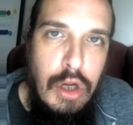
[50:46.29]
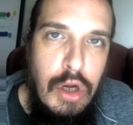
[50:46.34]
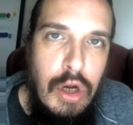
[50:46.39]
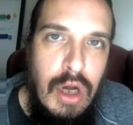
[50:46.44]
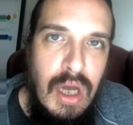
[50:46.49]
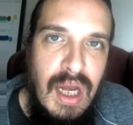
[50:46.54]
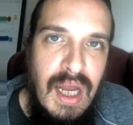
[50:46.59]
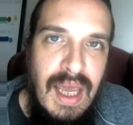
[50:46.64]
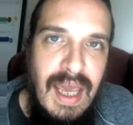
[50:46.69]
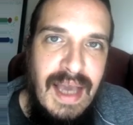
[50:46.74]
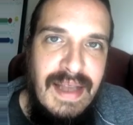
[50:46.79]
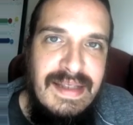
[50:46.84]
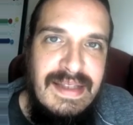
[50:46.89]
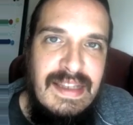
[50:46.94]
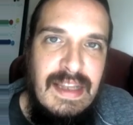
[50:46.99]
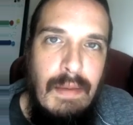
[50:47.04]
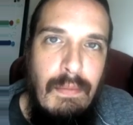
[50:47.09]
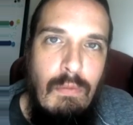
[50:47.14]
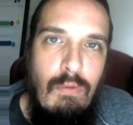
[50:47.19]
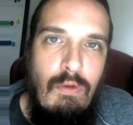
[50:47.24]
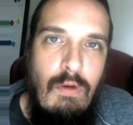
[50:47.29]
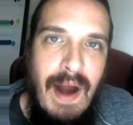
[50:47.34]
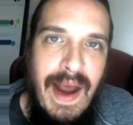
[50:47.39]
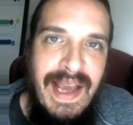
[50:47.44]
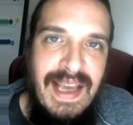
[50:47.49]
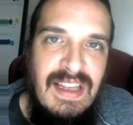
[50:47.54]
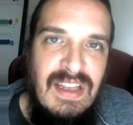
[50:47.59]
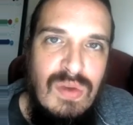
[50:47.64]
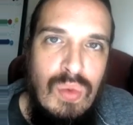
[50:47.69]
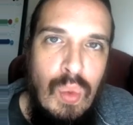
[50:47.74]
You're going to get some
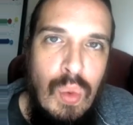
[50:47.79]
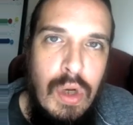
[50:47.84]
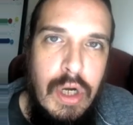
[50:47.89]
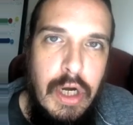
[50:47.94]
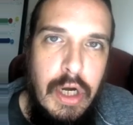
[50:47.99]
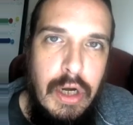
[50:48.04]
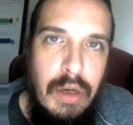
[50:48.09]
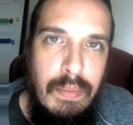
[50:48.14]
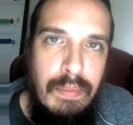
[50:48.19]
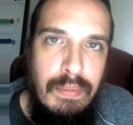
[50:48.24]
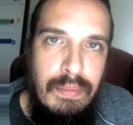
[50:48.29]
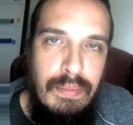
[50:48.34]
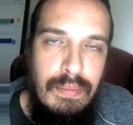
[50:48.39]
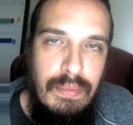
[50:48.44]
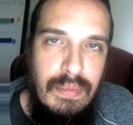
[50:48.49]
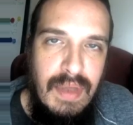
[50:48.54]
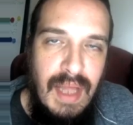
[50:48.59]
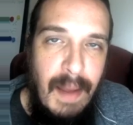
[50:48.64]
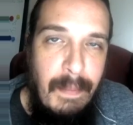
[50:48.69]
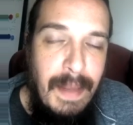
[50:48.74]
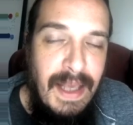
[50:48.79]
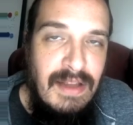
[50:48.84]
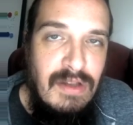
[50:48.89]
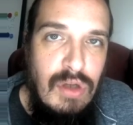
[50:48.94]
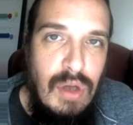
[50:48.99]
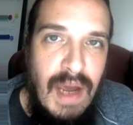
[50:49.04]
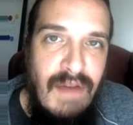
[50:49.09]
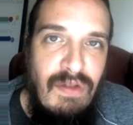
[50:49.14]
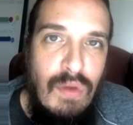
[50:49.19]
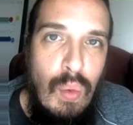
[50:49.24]
rice water. That
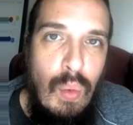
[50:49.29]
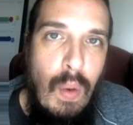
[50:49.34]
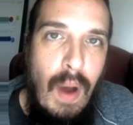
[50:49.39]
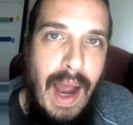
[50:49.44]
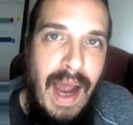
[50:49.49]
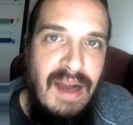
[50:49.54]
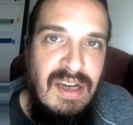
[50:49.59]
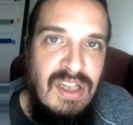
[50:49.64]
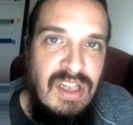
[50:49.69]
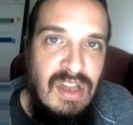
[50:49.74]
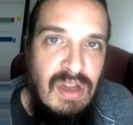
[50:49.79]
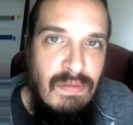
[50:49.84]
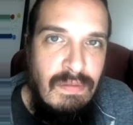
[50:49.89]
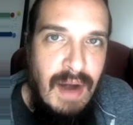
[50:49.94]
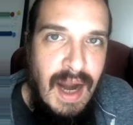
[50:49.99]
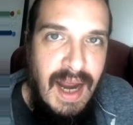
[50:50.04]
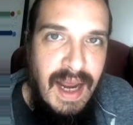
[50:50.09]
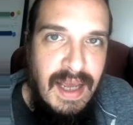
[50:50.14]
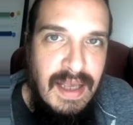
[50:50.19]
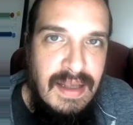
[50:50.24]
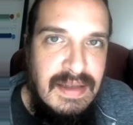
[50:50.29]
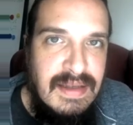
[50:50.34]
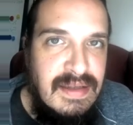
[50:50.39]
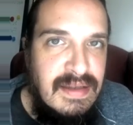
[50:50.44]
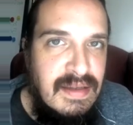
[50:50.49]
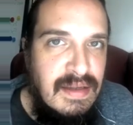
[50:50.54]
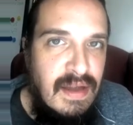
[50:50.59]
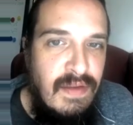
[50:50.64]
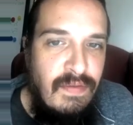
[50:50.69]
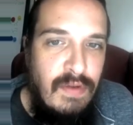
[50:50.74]
means you have to wash the
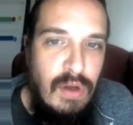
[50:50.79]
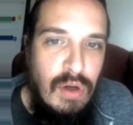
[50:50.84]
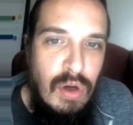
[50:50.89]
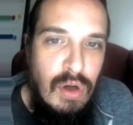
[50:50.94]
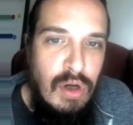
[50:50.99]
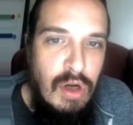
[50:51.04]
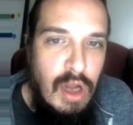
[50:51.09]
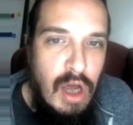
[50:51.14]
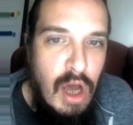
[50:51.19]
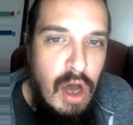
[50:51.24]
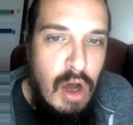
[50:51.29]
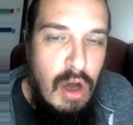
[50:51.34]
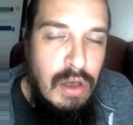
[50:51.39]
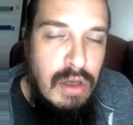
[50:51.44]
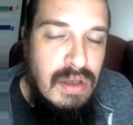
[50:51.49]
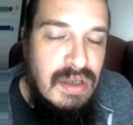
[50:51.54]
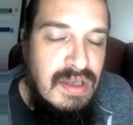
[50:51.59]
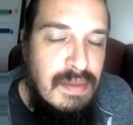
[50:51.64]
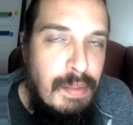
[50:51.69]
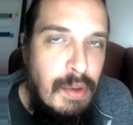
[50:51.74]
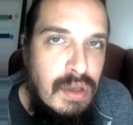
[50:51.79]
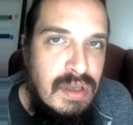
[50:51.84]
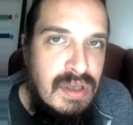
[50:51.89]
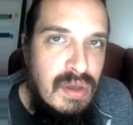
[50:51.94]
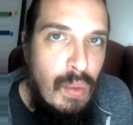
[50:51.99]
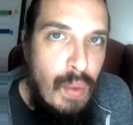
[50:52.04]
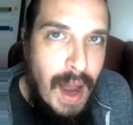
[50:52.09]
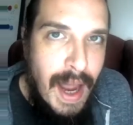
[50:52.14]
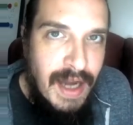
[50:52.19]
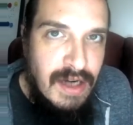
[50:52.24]
rice. If you don't know, you're
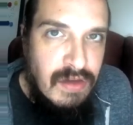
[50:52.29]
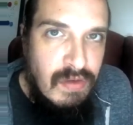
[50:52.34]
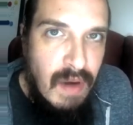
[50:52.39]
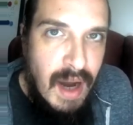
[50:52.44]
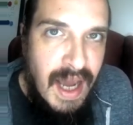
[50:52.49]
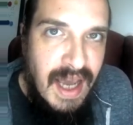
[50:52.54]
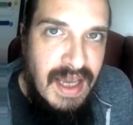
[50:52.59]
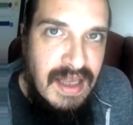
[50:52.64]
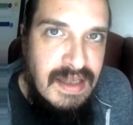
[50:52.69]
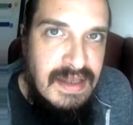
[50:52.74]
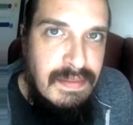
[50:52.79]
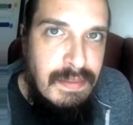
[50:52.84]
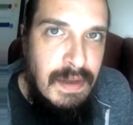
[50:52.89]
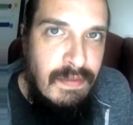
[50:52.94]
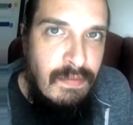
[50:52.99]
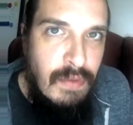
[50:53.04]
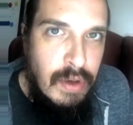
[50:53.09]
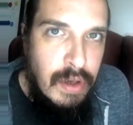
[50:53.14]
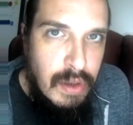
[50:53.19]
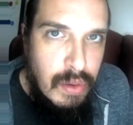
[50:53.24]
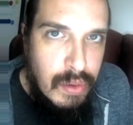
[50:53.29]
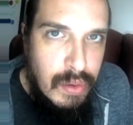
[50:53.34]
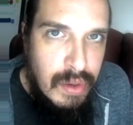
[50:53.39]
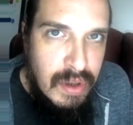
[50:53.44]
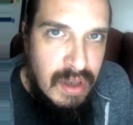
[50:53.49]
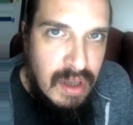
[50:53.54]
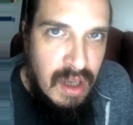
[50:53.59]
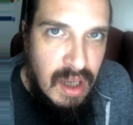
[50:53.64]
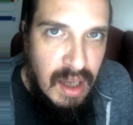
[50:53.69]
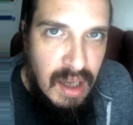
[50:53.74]
supposed to wash rice before you
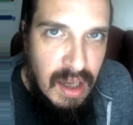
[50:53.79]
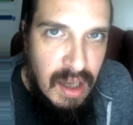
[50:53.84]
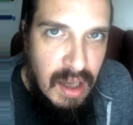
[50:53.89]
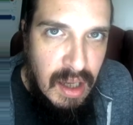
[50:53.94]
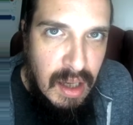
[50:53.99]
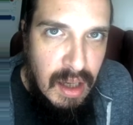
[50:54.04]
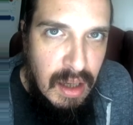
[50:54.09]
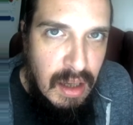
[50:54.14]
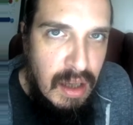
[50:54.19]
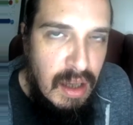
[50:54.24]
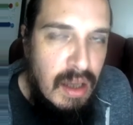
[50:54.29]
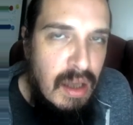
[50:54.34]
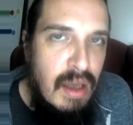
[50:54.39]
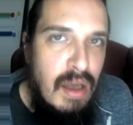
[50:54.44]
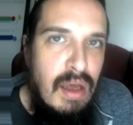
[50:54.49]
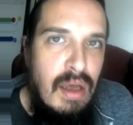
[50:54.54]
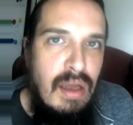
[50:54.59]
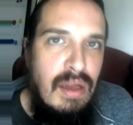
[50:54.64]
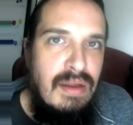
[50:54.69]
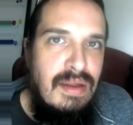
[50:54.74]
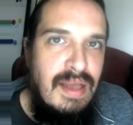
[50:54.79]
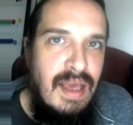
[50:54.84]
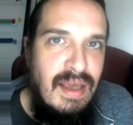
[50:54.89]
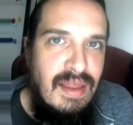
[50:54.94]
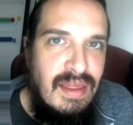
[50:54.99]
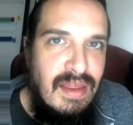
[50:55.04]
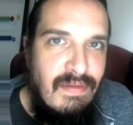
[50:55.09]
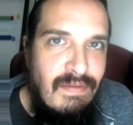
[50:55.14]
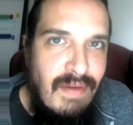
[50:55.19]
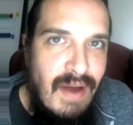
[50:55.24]
cook it.
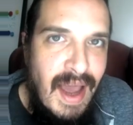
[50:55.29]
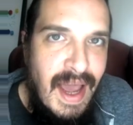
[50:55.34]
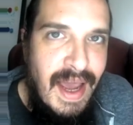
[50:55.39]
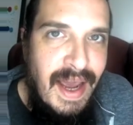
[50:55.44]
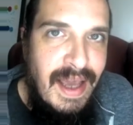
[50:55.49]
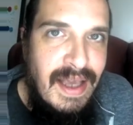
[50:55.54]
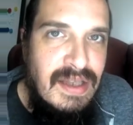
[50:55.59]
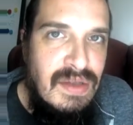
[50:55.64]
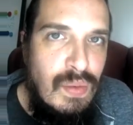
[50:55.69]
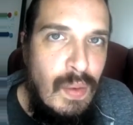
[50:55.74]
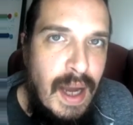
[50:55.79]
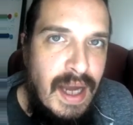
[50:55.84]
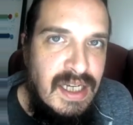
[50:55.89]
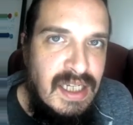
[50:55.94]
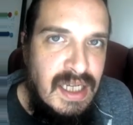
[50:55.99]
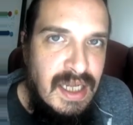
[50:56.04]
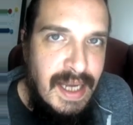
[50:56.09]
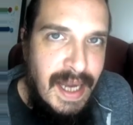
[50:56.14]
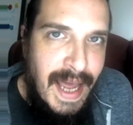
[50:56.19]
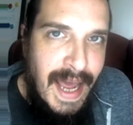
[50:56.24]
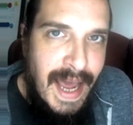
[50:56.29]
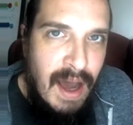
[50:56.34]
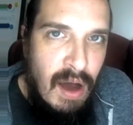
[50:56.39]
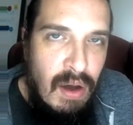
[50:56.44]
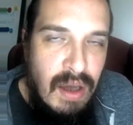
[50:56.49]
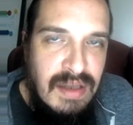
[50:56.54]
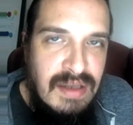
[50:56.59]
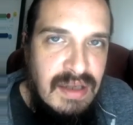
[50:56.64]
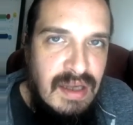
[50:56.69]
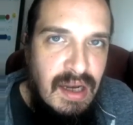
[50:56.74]
Take the rice, wash it
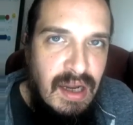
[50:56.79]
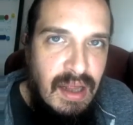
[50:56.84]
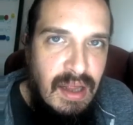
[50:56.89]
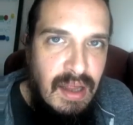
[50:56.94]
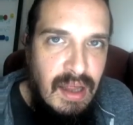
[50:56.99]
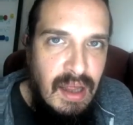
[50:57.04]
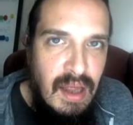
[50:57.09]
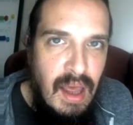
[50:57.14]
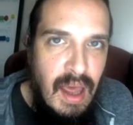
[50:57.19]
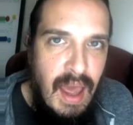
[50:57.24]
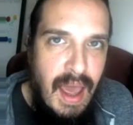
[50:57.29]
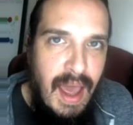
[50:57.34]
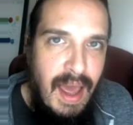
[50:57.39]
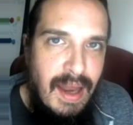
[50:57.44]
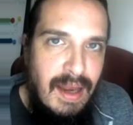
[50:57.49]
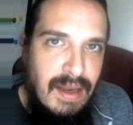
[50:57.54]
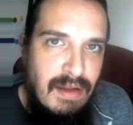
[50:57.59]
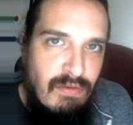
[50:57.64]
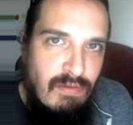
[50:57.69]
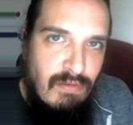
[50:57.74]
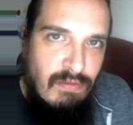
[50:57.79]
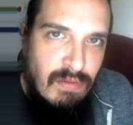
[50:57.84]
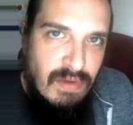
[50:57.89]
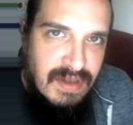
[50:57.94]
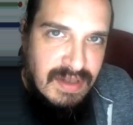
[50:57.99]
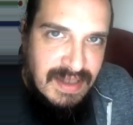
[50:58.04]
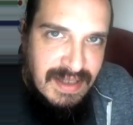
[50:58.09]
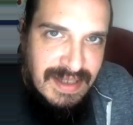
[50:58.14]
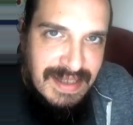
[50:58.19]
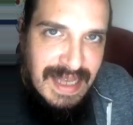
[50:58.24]
out. It's going to, and
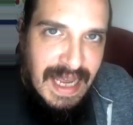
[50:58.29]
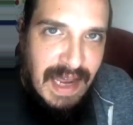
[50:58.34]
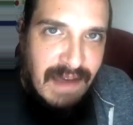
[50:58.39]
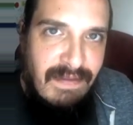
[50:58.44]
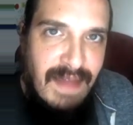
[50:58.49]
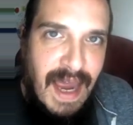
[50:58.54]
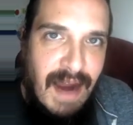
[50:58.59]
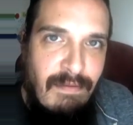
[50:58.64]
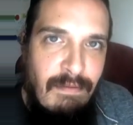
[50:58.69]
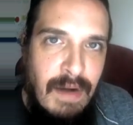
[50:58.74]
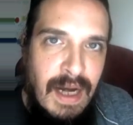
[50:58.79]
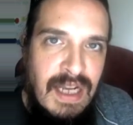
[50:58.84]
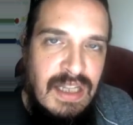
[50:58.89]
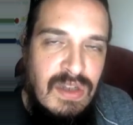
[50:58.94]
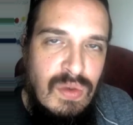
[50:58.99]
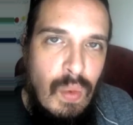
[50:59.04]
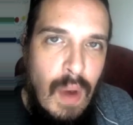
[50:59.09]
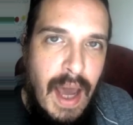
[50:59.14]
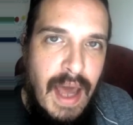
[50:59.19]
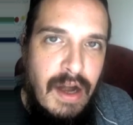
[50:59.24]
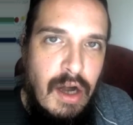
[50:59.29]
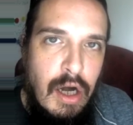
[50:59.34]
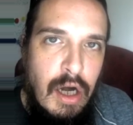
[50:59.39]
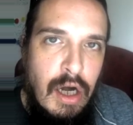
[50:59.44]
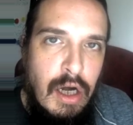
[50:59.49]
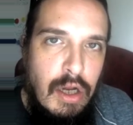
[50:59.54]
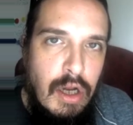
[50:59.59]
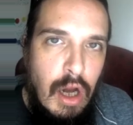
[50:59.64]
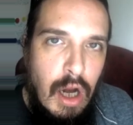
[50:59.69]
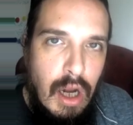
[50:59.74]
save that rinse
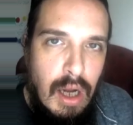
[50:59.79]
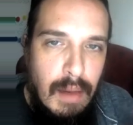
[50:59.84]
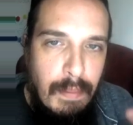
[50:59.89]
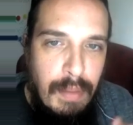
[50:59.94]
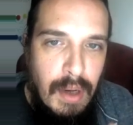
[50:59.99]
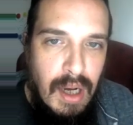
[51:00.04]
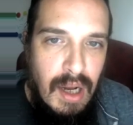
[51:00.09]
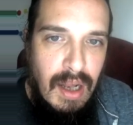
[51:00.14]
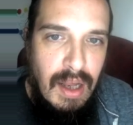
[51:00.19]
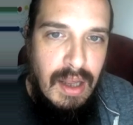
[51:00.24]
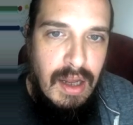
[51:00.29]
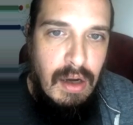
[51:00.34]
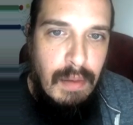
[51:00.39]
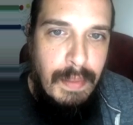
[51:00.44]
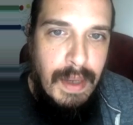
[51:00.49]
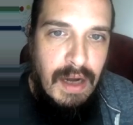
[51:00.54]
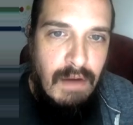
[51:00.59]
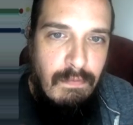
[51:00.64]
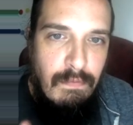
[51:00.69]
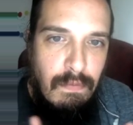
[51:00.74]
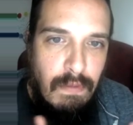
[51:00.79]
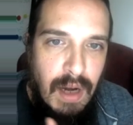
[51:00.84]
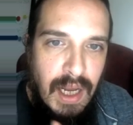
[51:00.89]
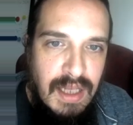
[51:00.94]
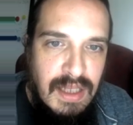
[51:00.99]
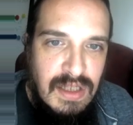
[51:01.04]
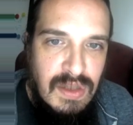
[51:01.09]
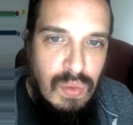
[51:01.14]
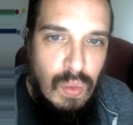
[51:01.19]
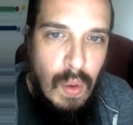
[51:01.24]
water. You're going to put a little bit of
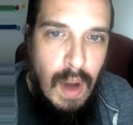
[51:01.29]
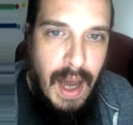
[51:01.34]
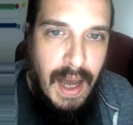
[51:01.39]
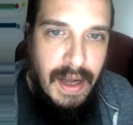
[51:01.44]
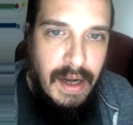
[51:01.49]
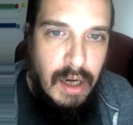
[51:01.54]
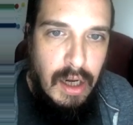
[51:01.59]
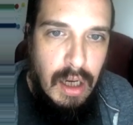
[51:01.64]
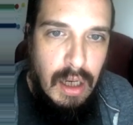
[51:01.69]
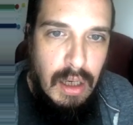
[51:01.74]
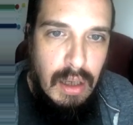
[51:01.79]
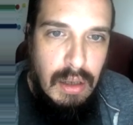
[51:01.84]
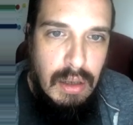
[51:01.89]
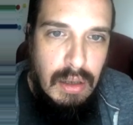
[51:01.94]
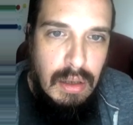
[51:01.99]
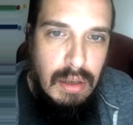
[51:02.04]
rinse water